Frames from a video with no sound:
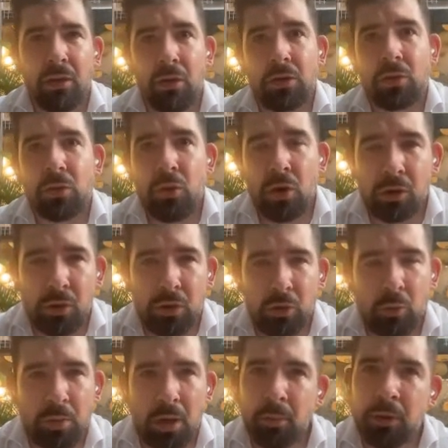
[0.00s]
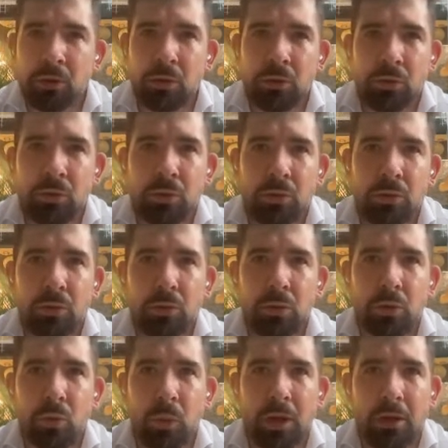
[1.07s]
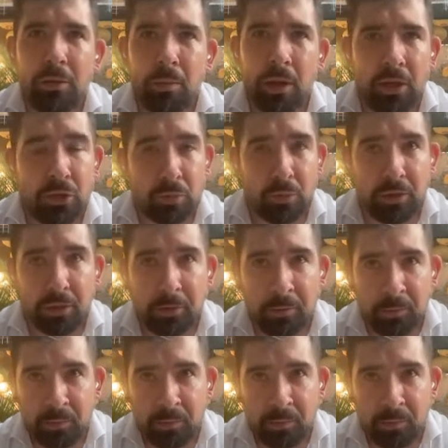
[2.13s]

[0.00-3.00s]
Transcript: Also, you are going to be able to do wealth management.